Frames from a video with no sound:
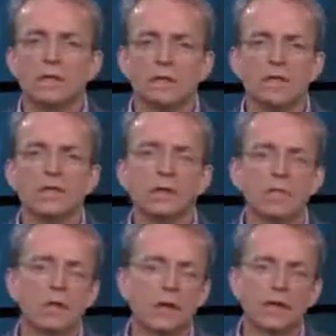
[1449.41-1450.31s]

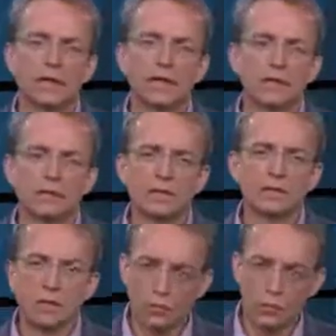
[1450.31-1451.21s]
GDPR becomes a
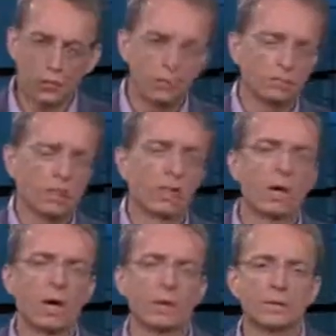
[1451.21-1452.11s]
critical
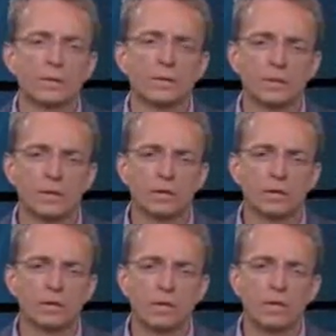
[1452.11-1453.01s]
requirement in
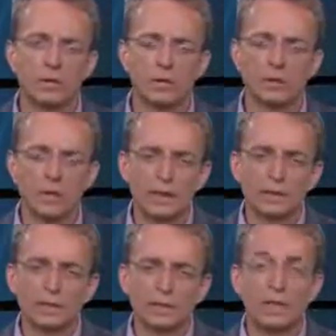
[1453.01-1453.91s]
Europe, and we
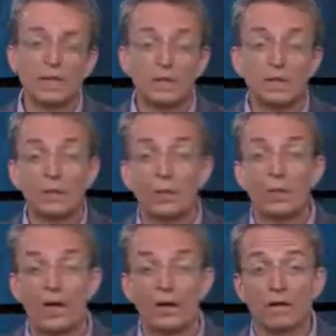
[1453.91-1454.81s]
believe will become
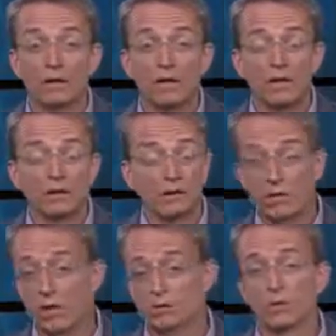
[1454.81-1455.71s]
required
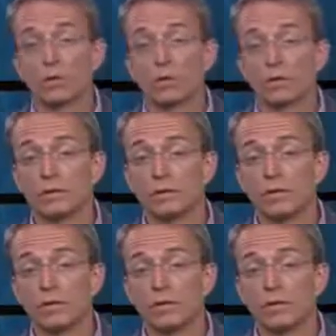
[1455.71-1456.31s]
across the world.